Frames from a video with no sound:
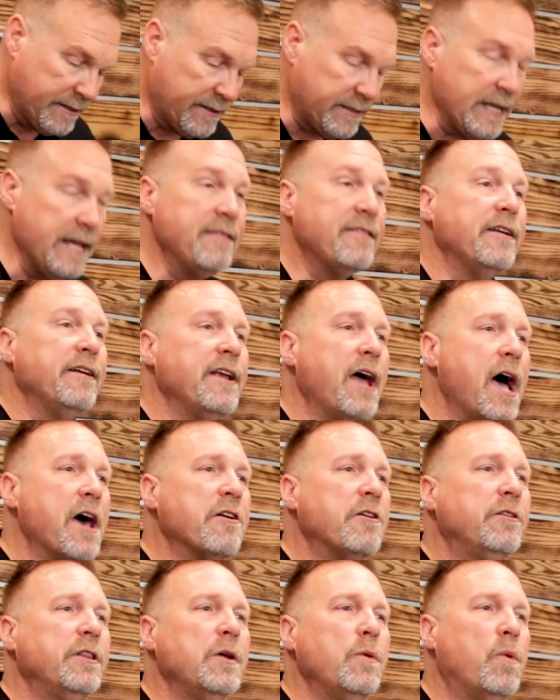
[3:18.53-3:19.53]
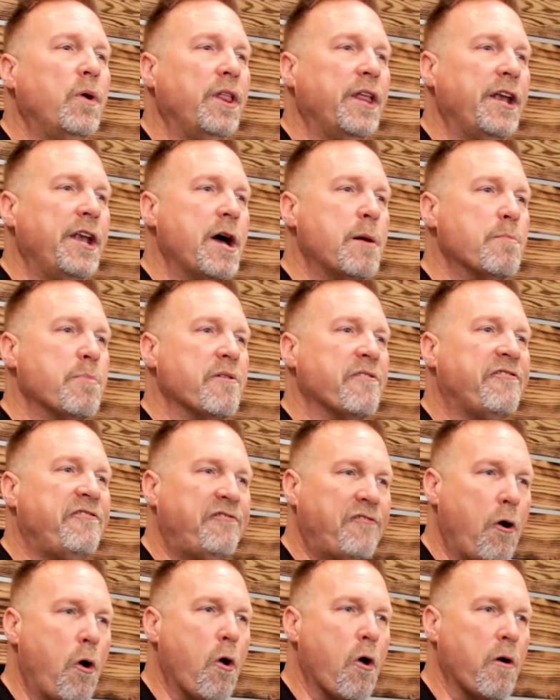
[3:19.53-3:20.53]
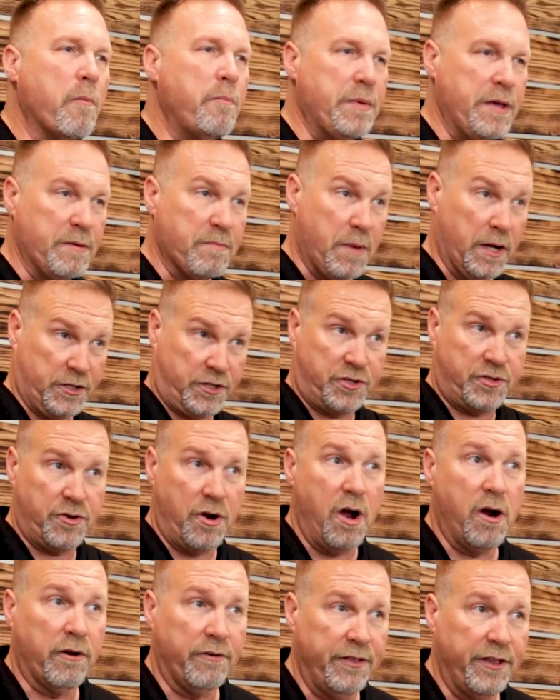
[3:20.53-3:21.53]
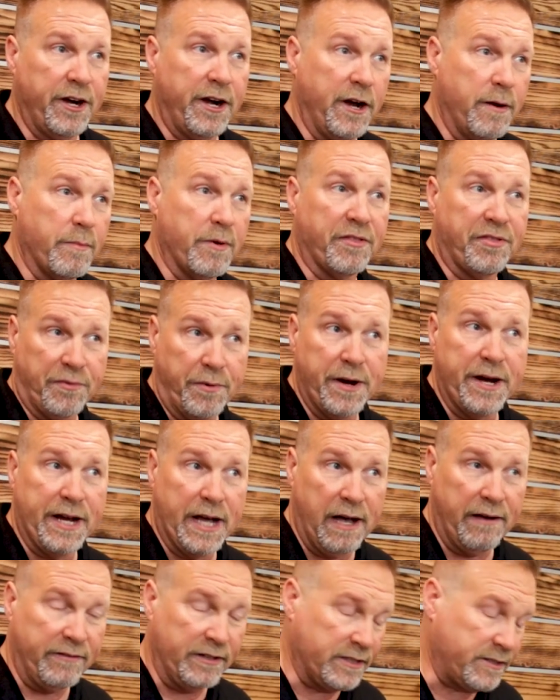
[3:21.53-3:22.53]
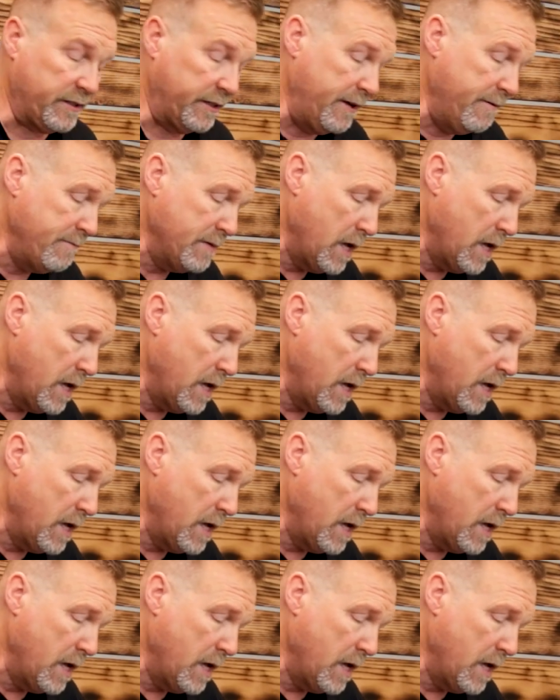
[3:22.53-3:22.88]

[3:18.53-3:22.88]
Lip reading: see that not only will a number 4 be much stronger than a number 3, obviously,